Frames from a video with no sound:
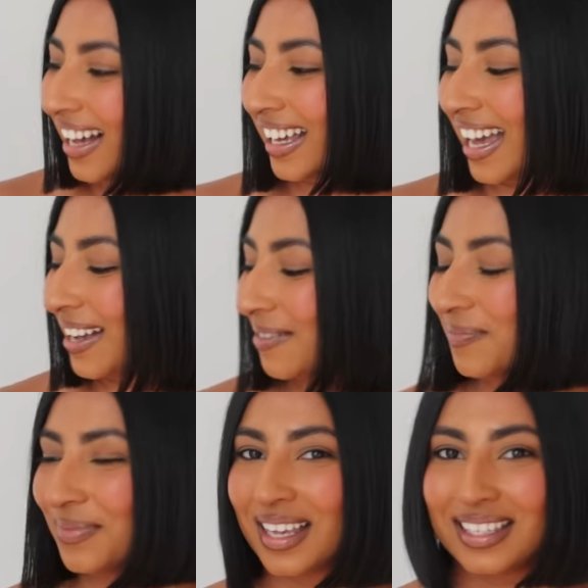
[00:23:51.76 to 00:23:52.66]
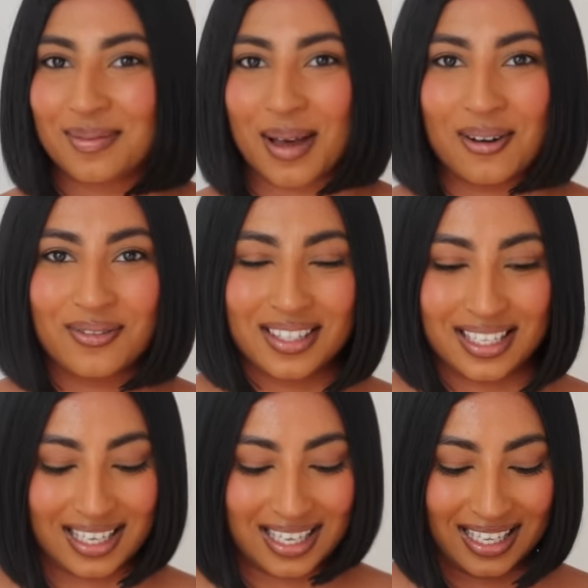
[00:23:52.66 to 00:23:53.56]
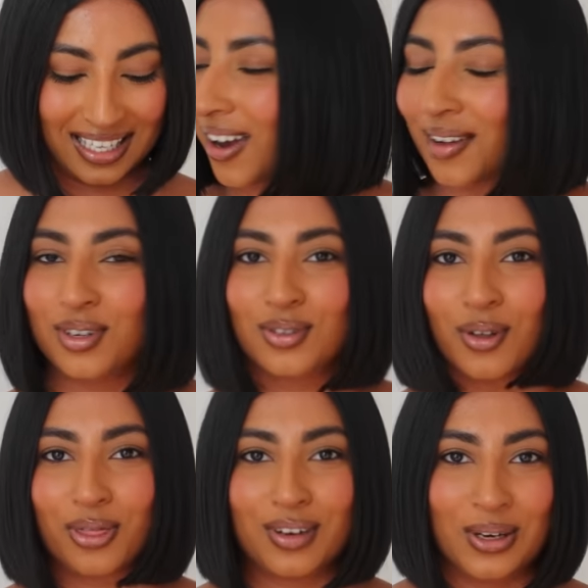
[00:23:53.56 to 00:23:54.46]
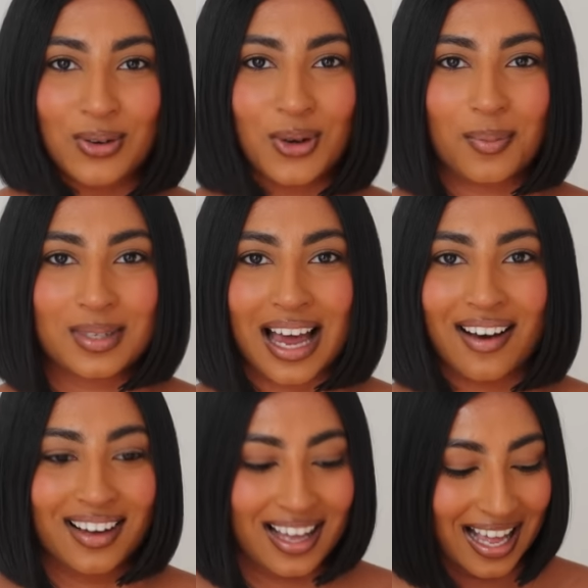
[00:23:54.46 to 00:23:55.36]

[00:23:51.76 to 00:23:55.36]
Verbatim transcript: okay, there's some outfits in here. Right, I've just got three new tops now.